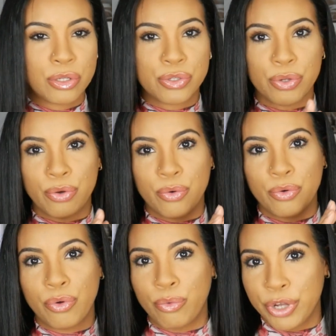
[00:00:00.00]

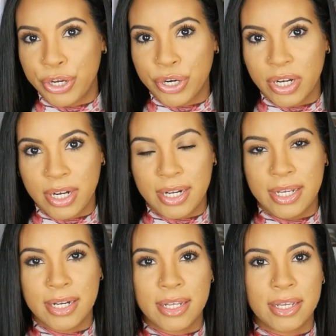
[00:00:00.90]
So what you're going to
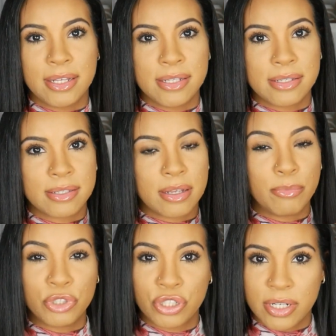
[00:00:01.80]
need is a
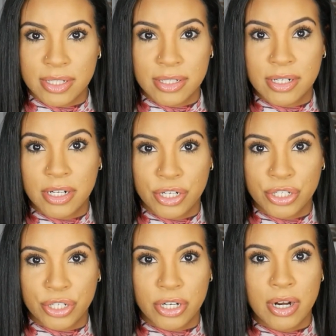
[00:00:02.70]
moisturizing
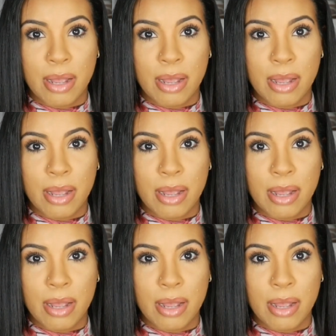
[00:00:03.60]
conditioner.